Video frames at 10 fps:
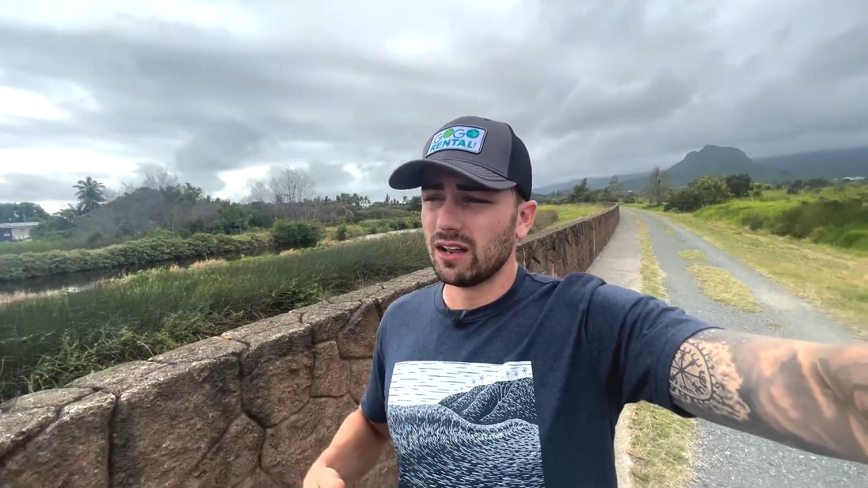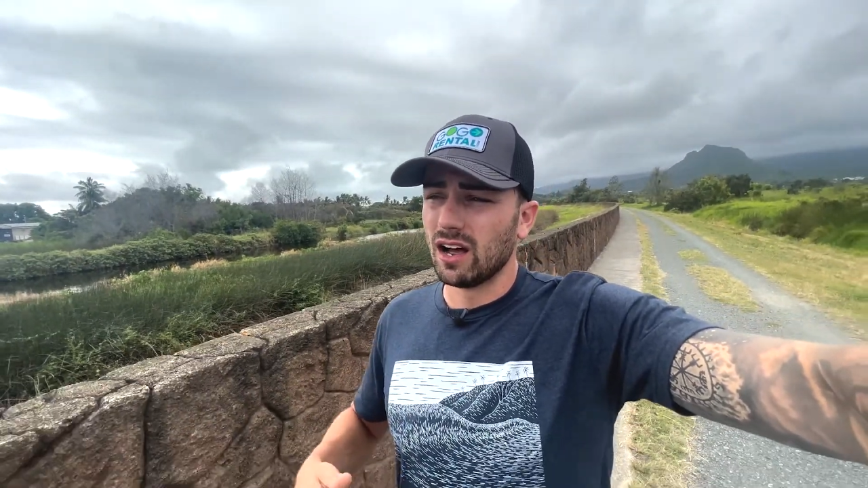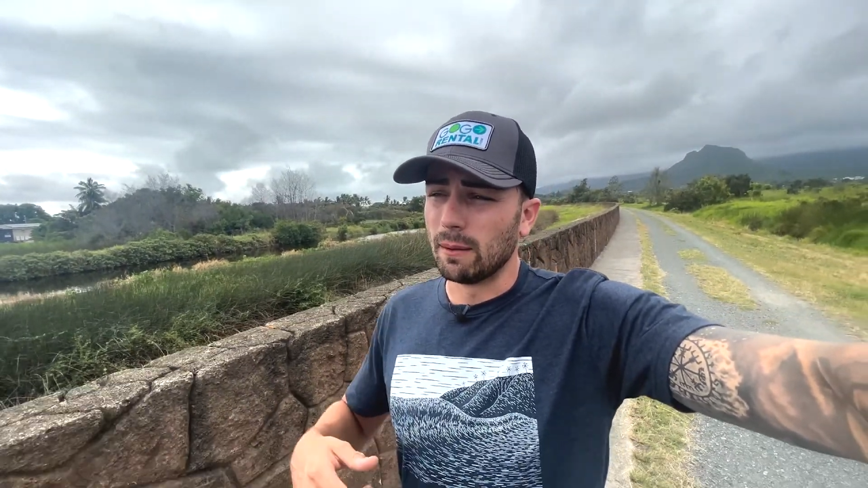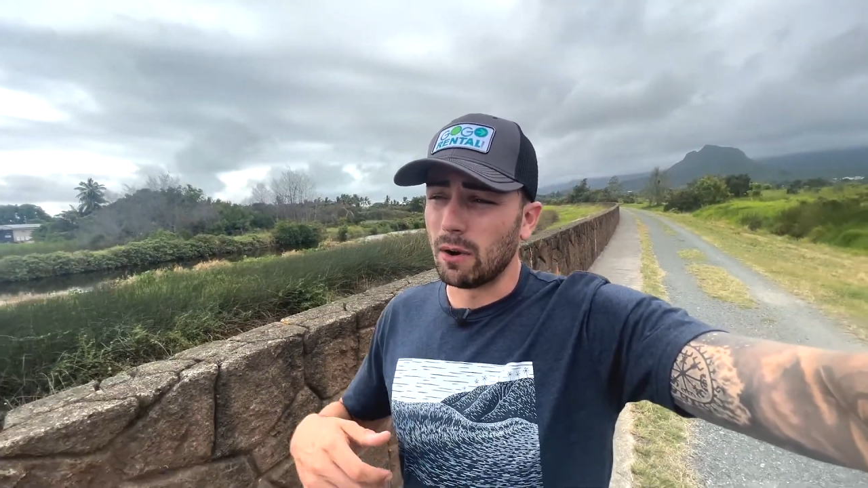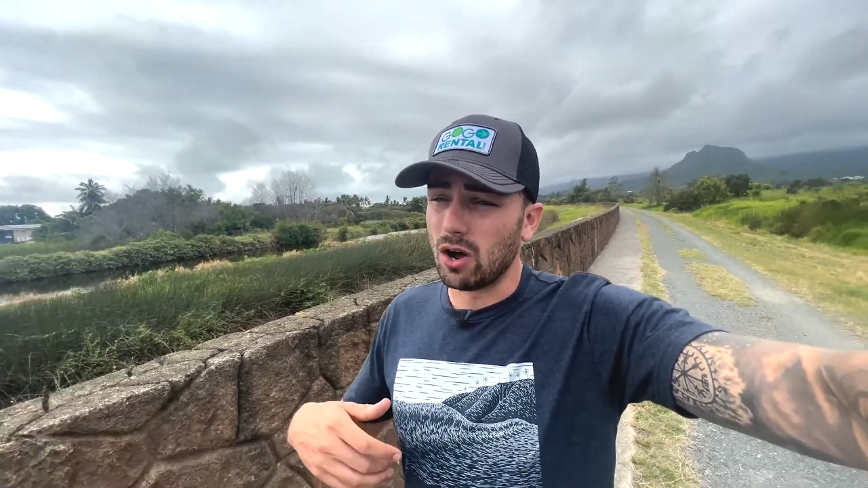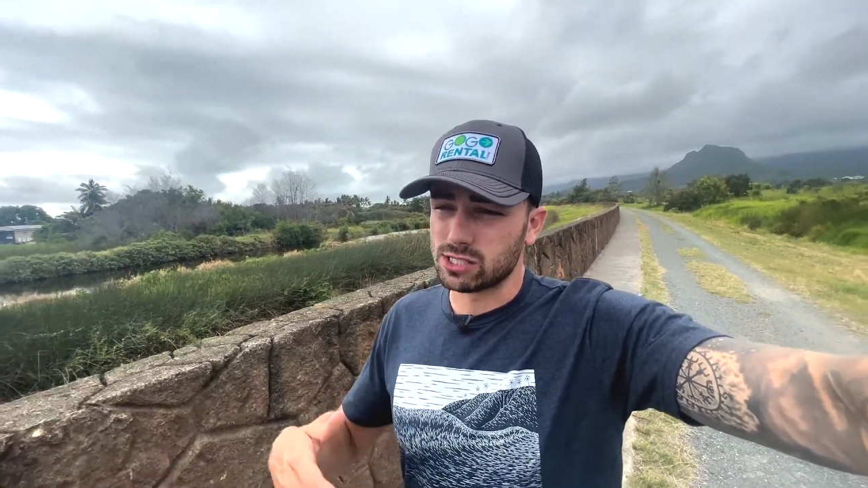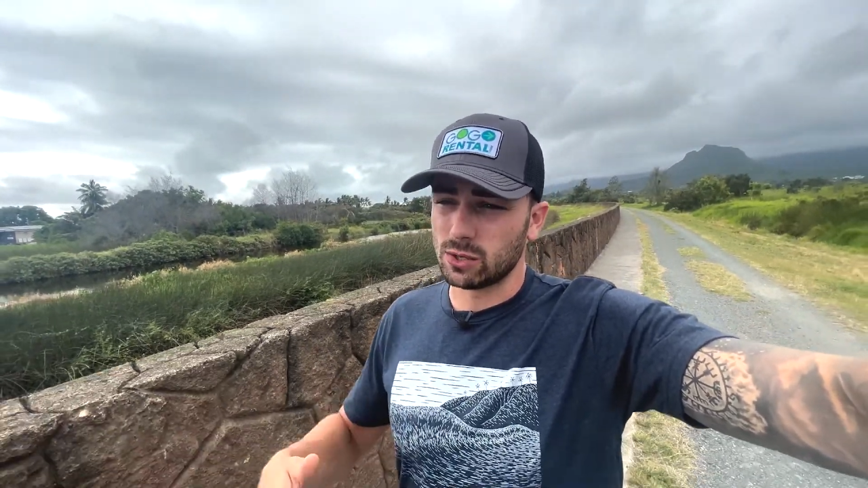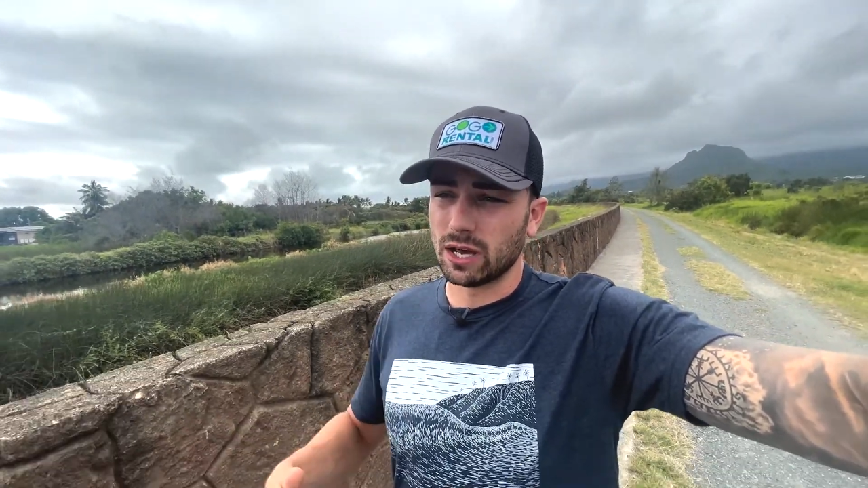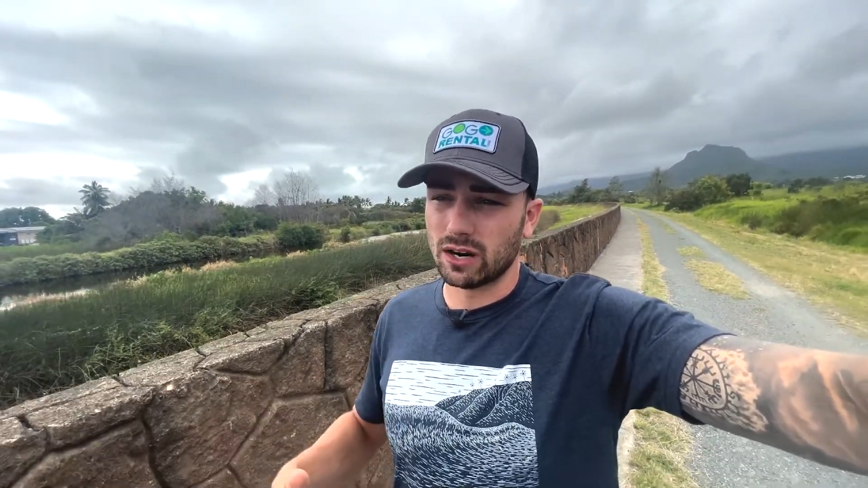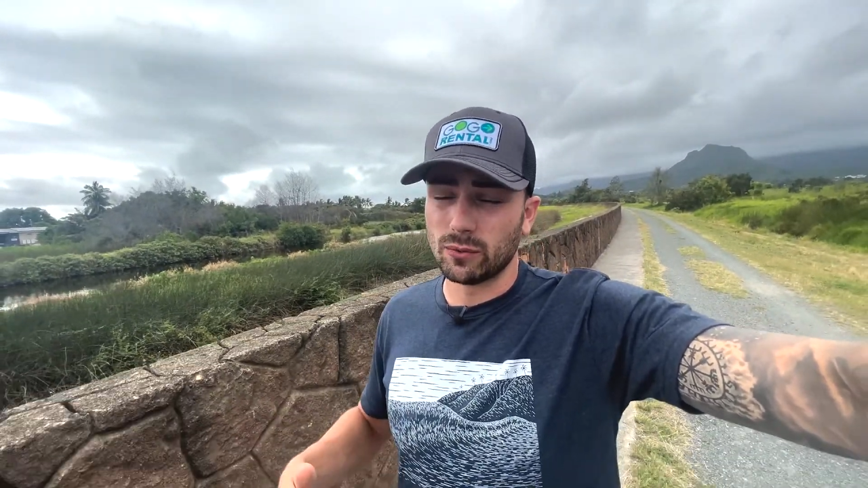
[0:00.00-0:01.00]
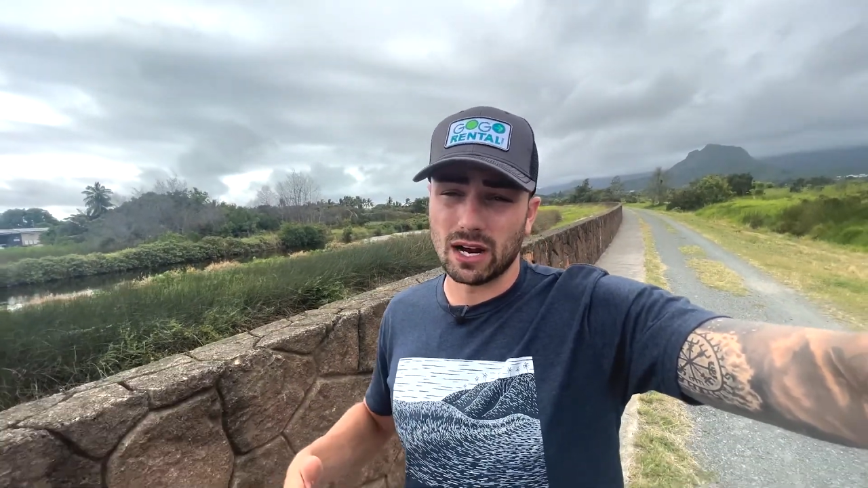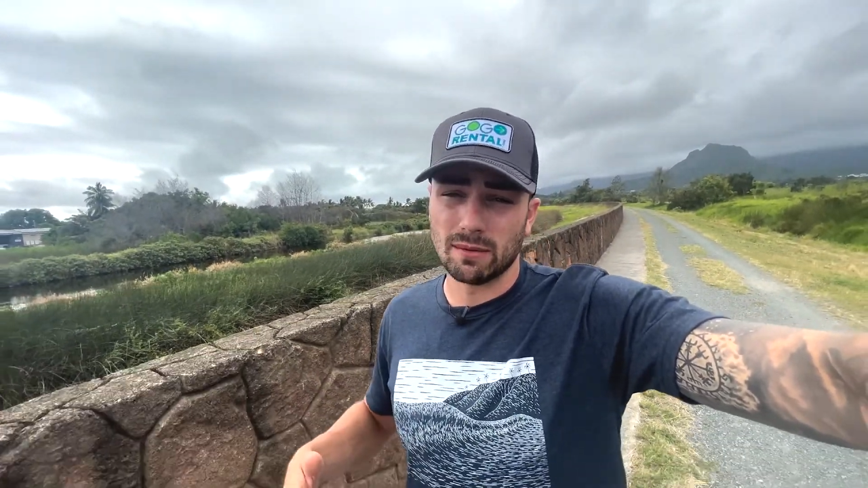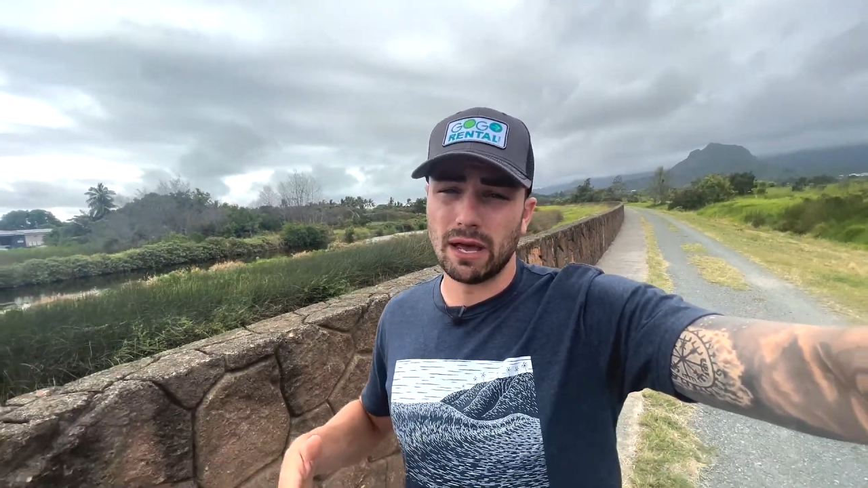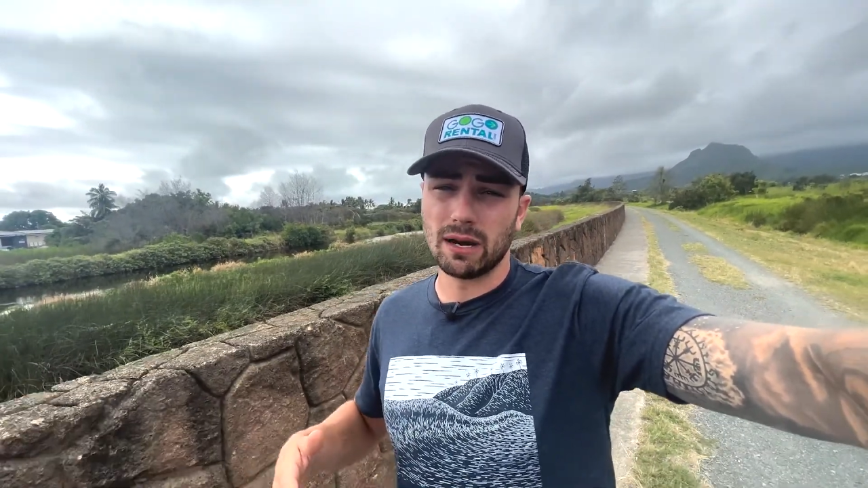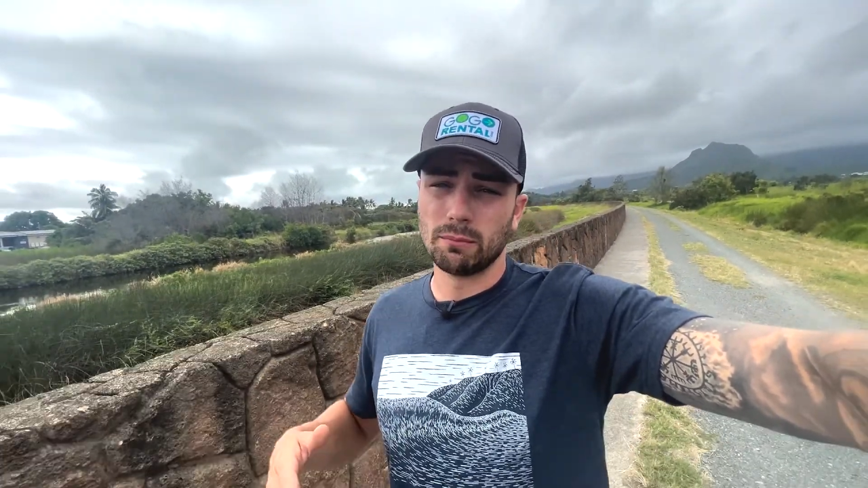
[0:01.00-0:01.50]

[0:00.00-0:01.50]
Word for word: I'm also gonna recommend